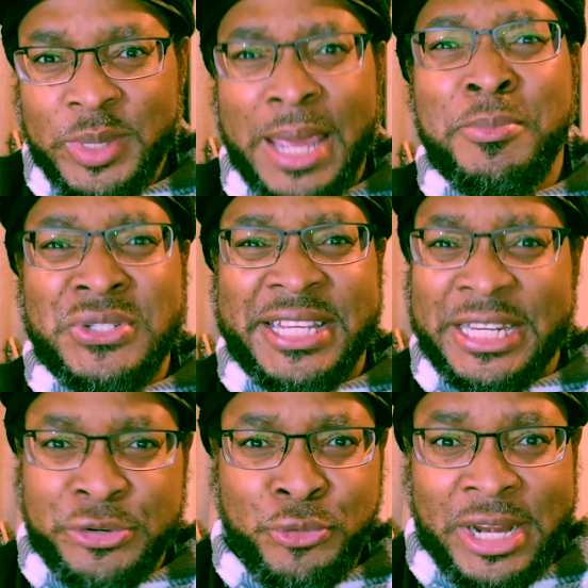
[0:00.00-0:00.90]
I must
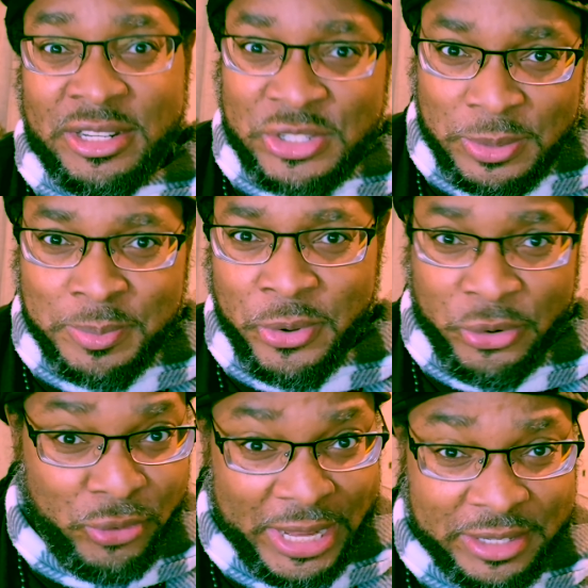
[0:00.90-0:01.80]
get it right at some
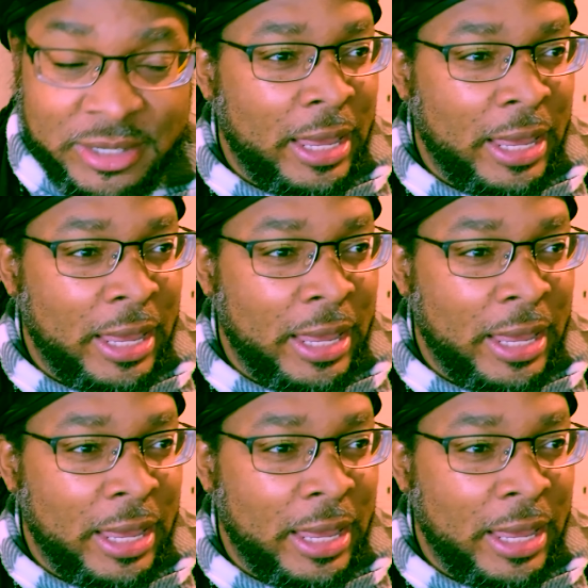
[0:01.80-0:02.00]
point, right?